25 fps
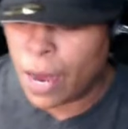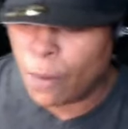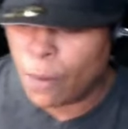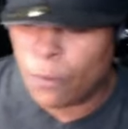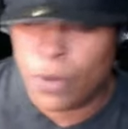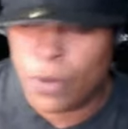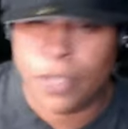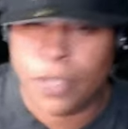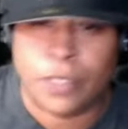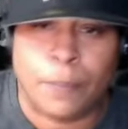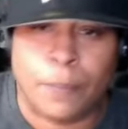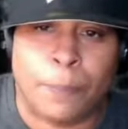
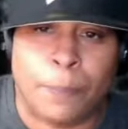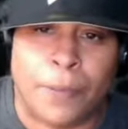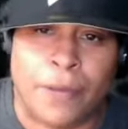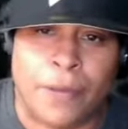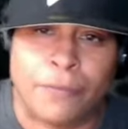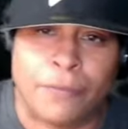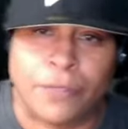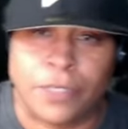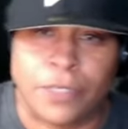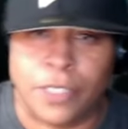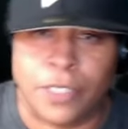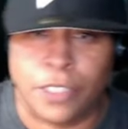wanted to play
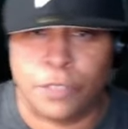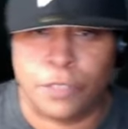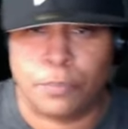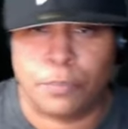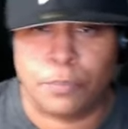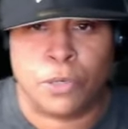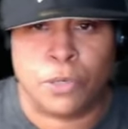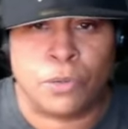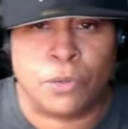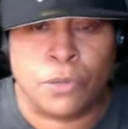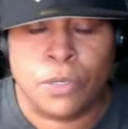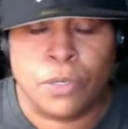for
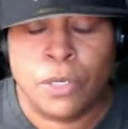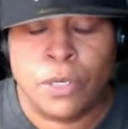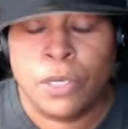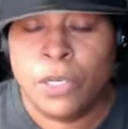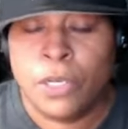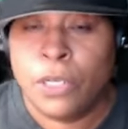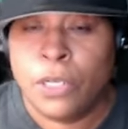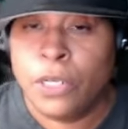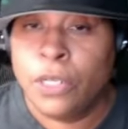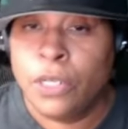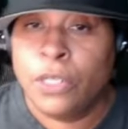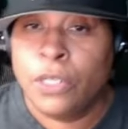T-Spoon.
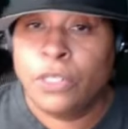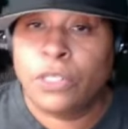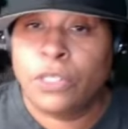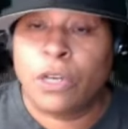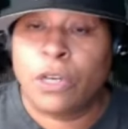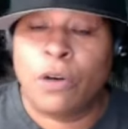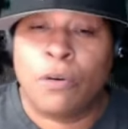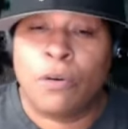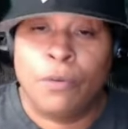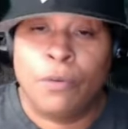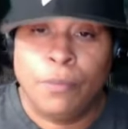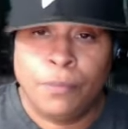
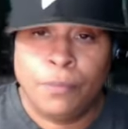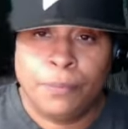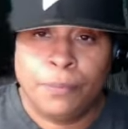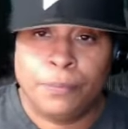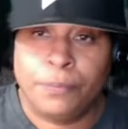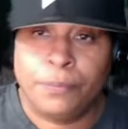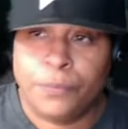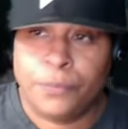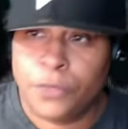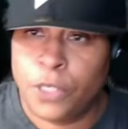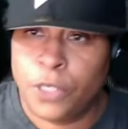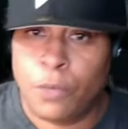So
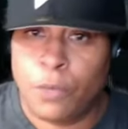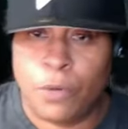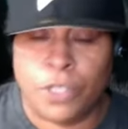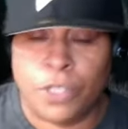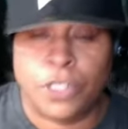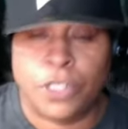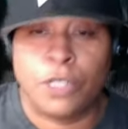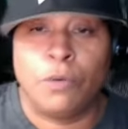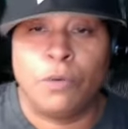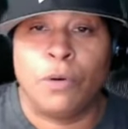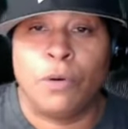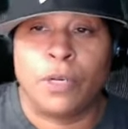she where
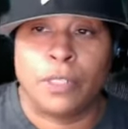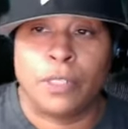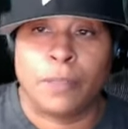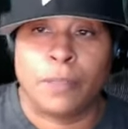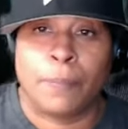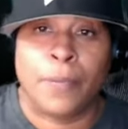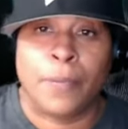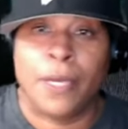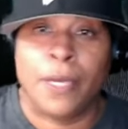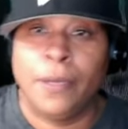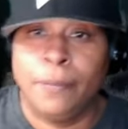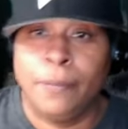she wanted to
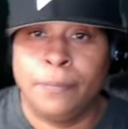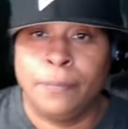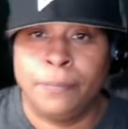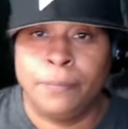be.